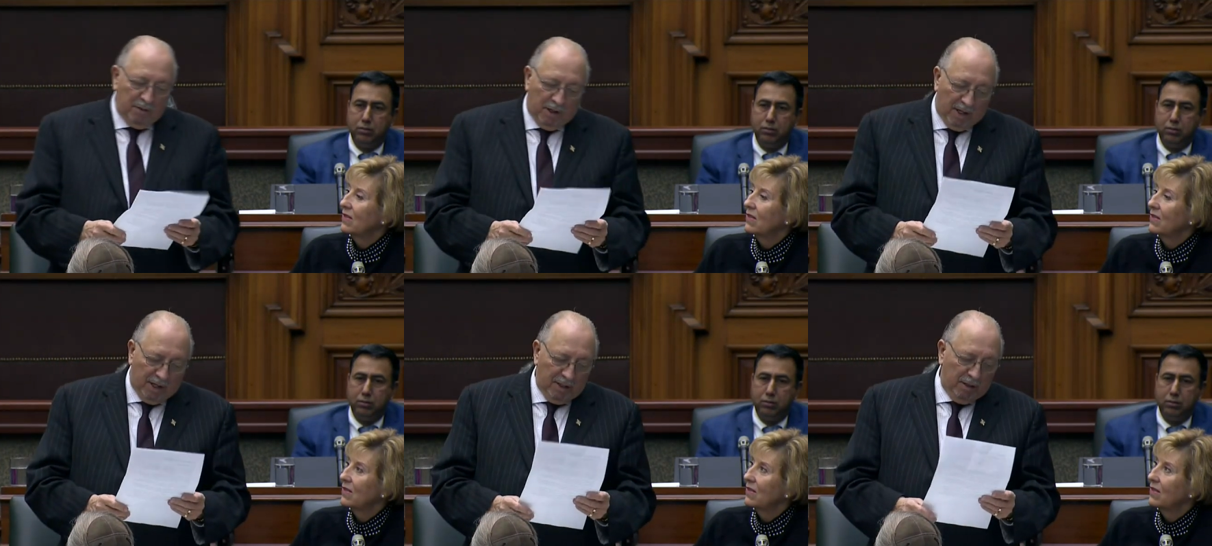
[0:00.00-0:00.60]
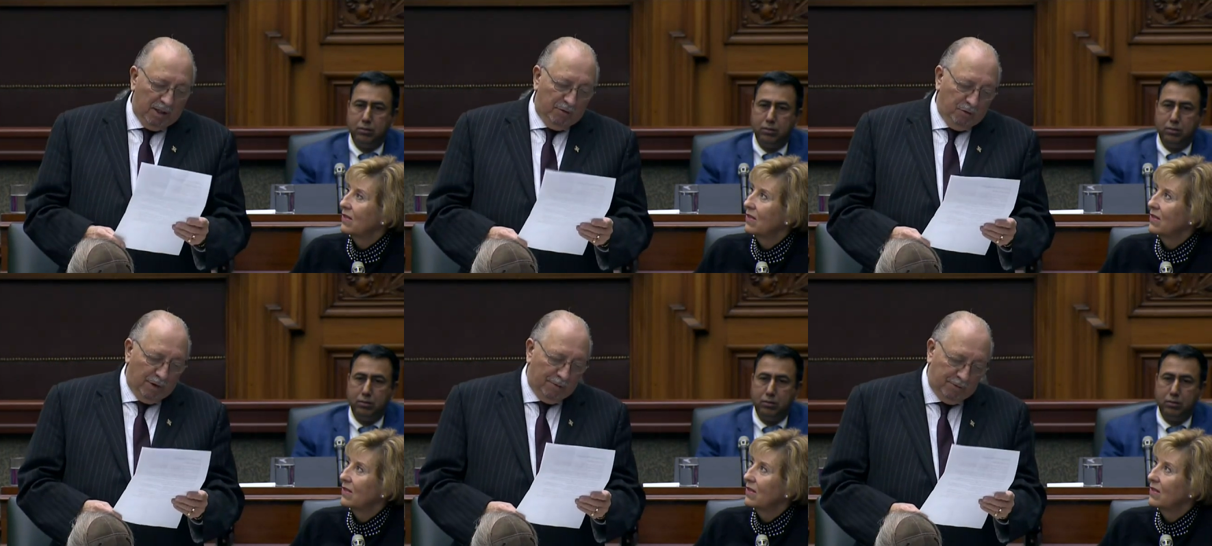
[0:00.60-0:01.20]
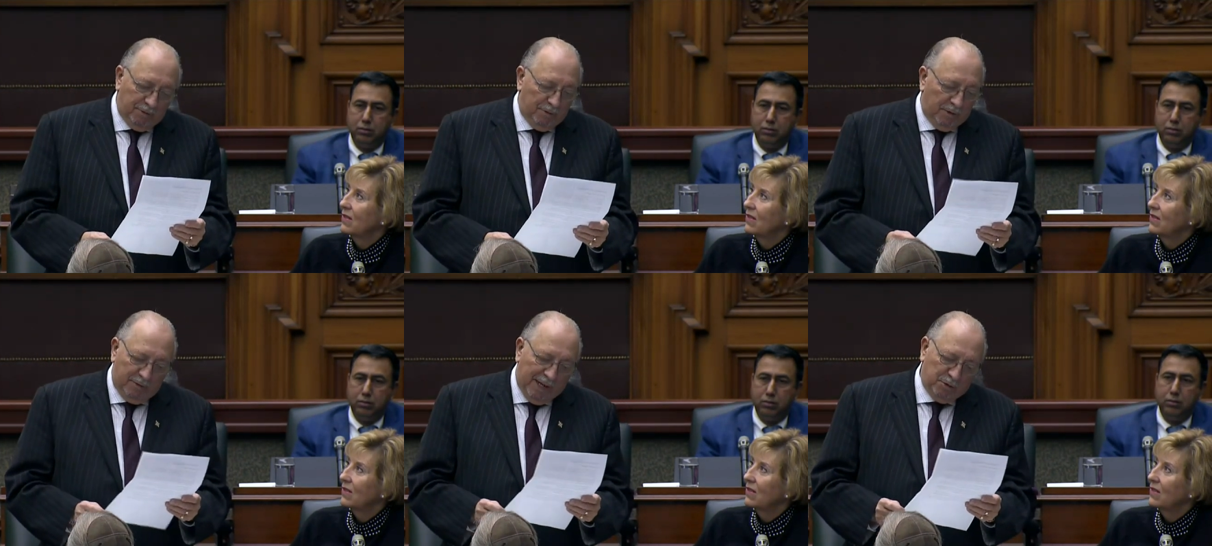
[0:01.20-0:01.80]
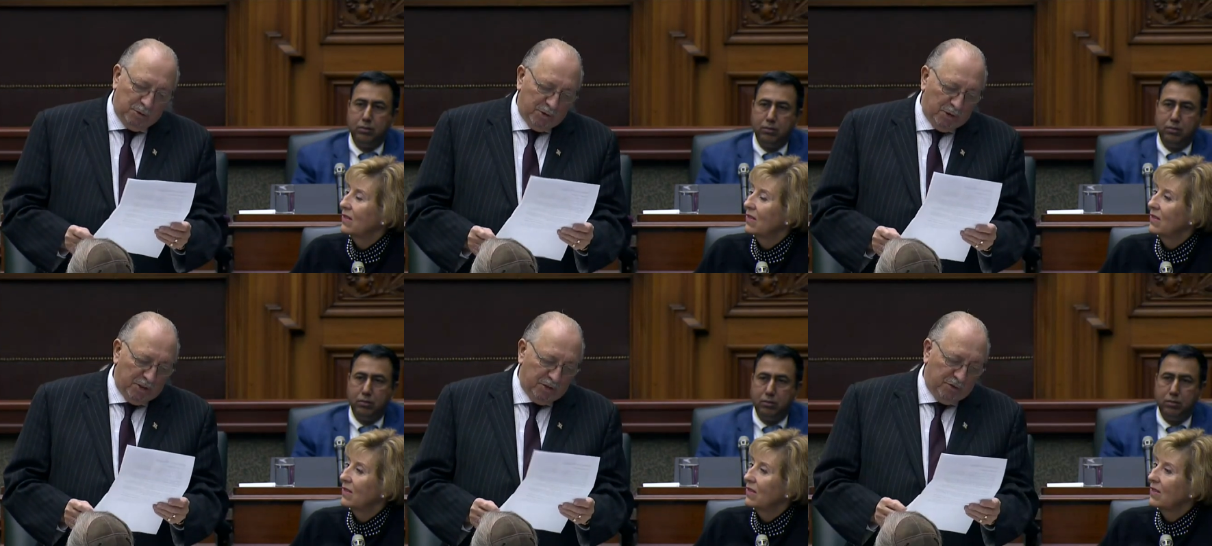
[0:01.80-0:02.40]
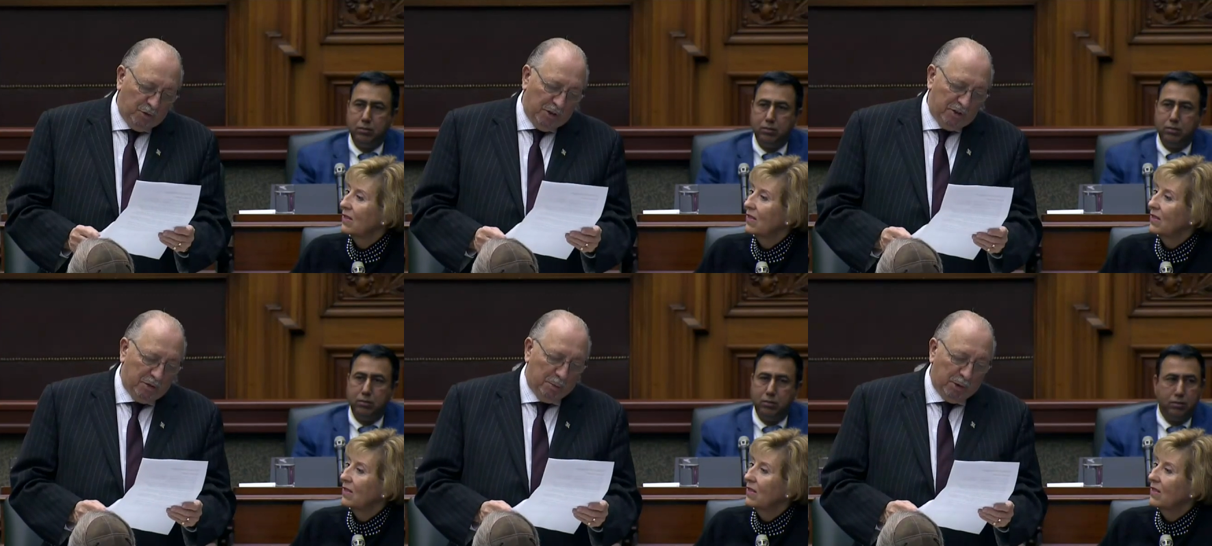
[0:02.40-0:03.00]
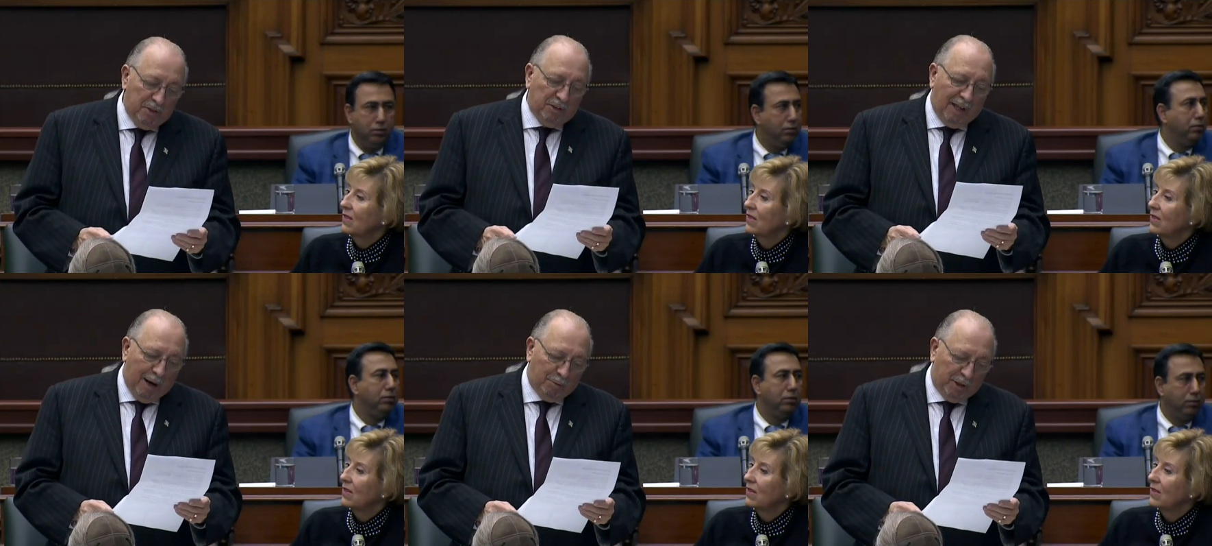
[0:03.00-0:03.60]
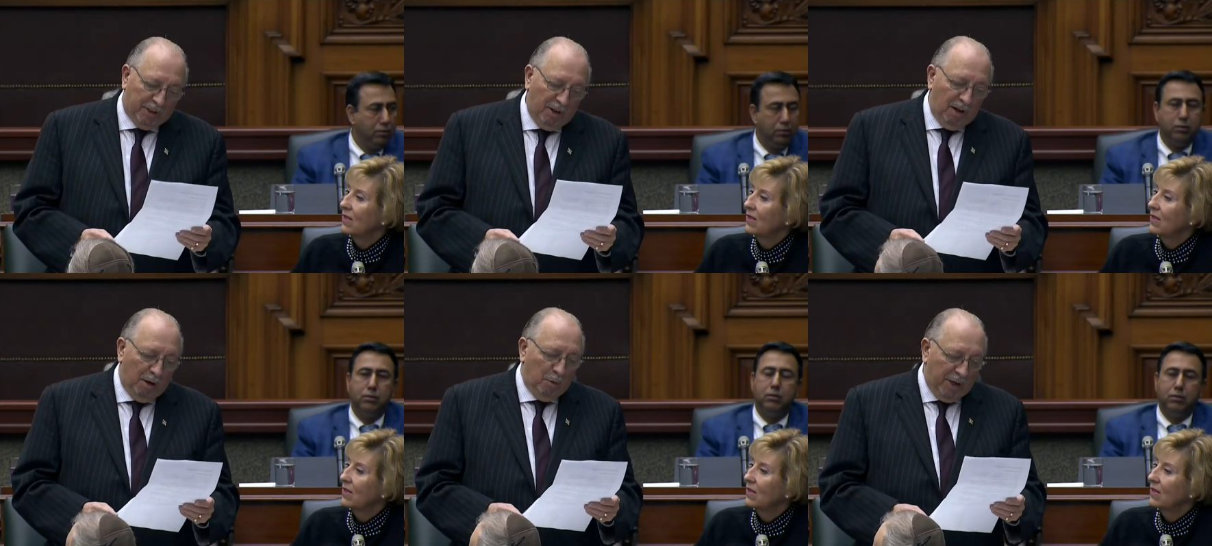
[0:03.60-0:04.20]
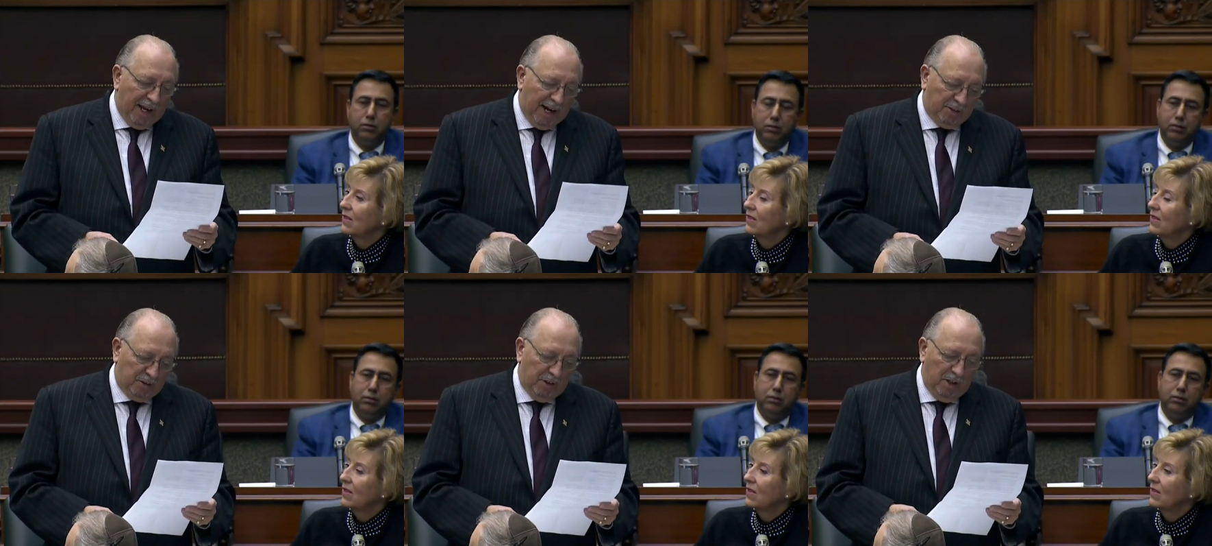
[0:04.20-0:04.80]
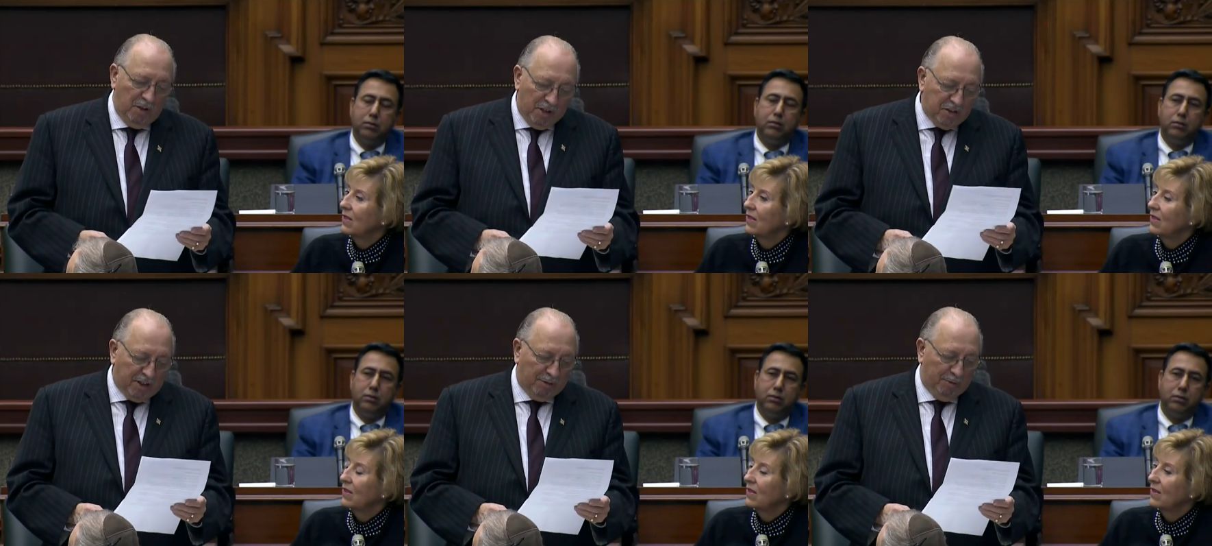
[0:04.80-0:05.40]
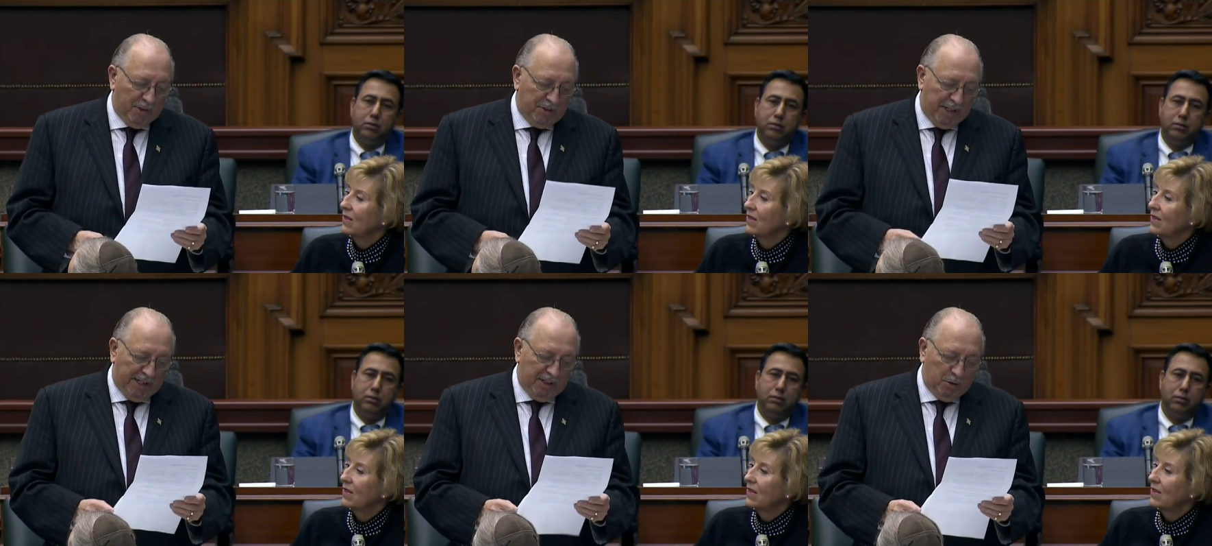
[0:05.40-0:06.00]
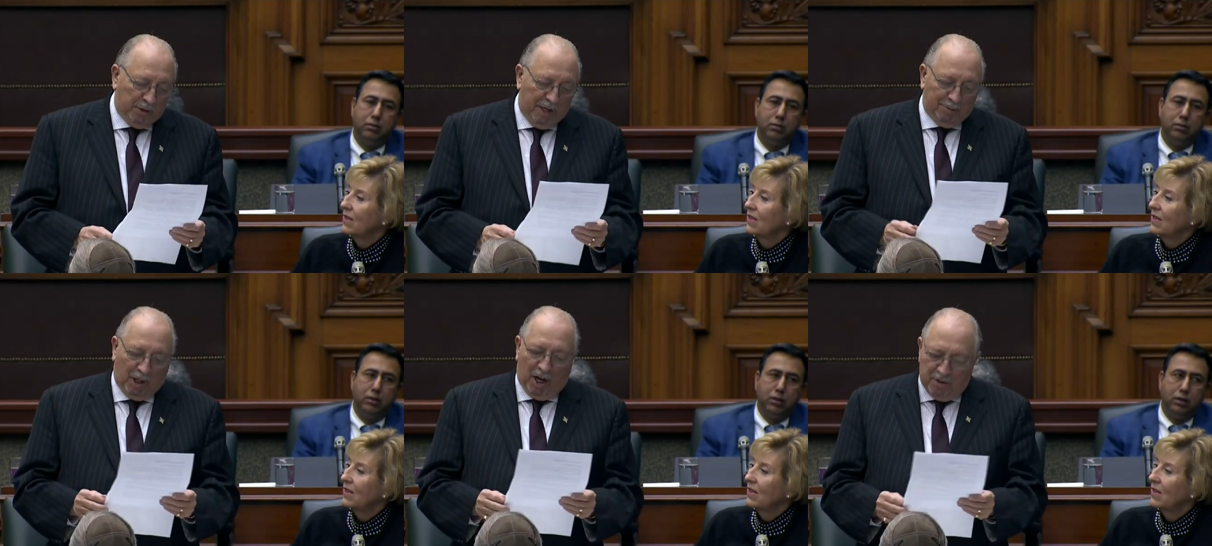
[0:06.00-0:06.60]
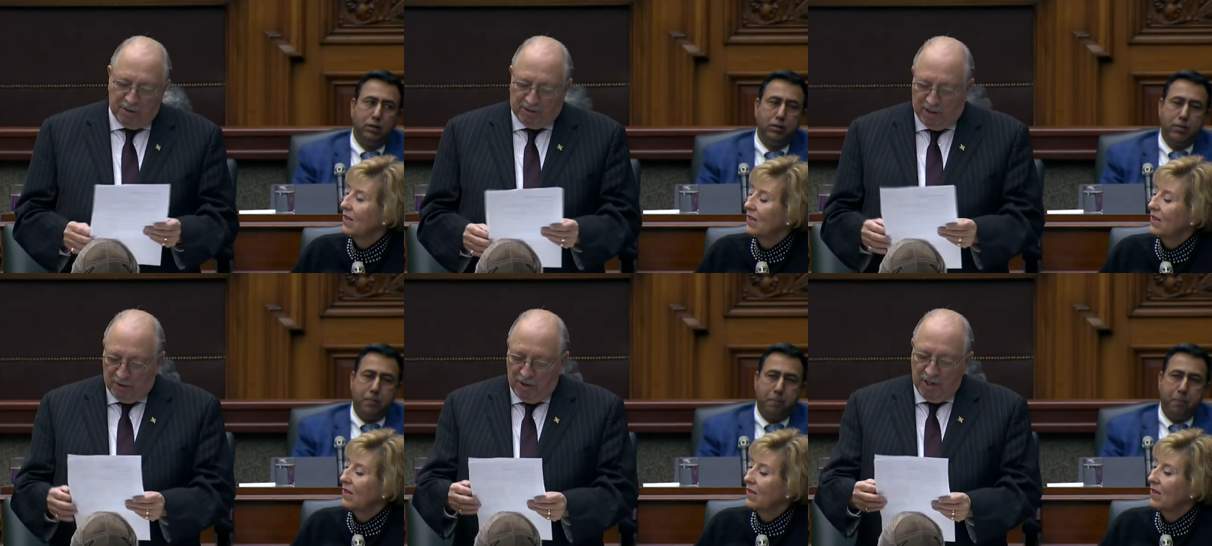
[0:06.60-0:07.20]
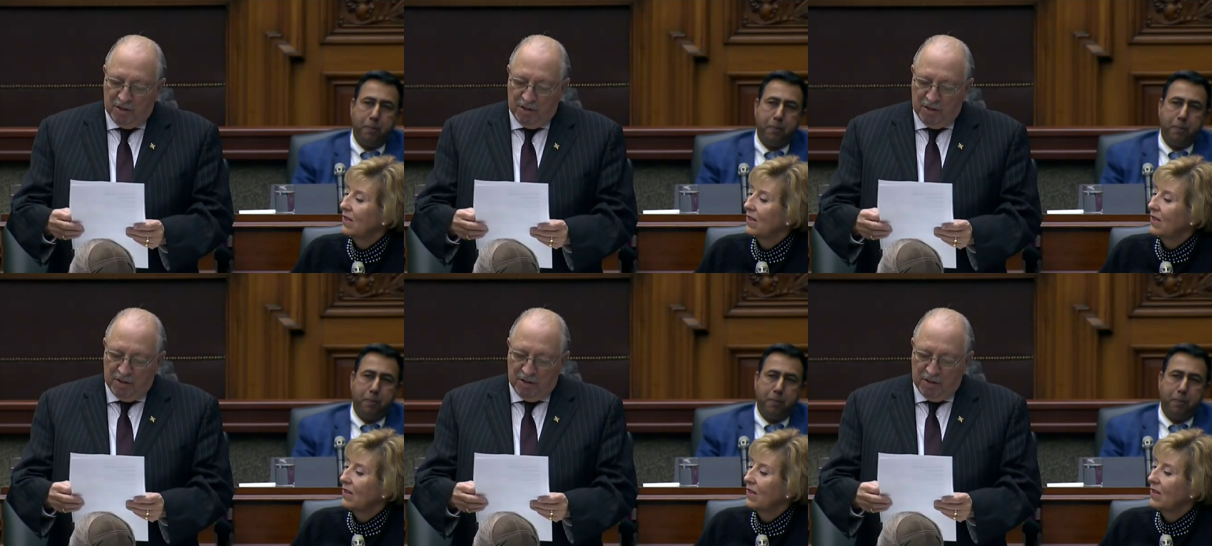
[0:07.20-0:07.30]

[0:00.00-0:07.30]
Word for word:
Speaker 1: of uh, uh, Natural Resources and Forestry please elaborate on what action this government is taking to enable underground